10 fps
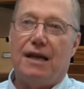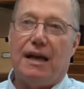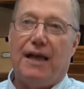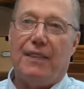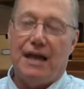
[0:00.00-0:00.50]

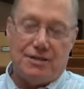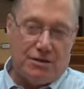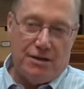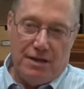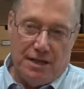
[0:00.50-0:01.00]
And that's
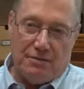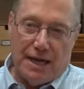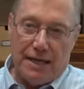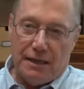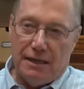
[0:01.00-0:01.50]
good
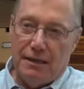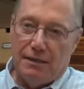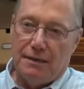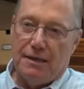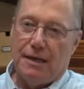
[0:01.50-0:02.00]
theoretically,
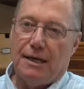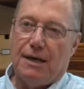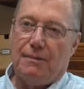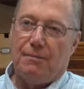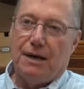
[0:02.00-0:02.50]

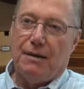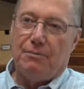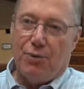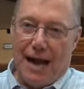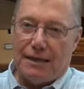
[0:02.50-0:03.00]
but
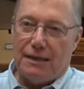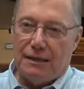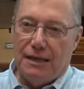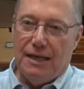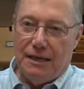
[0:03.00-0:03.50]

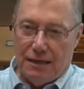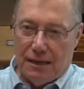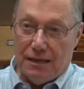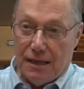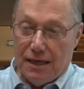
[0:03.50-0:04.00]
practically in an
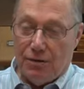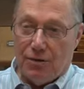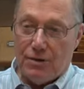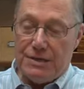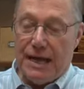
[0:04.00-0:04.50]
online
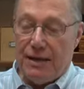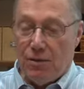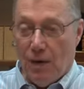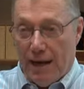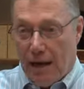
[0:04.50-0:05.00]
course and the
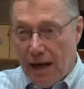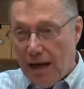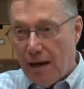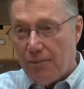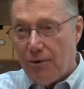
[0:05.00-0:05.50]
way I
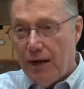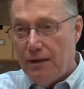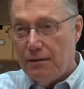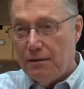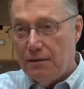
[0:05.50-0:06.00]

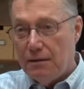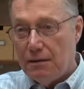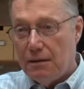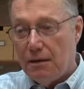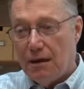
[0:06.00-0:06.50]
operate,
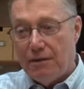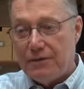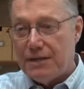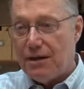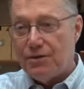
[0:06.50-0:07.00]

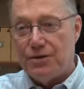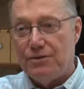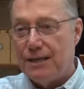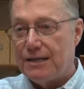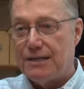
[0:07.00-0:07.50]
office hours
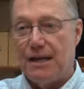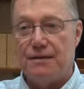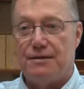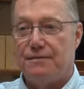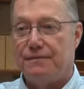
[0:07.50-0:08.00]
don't make sense.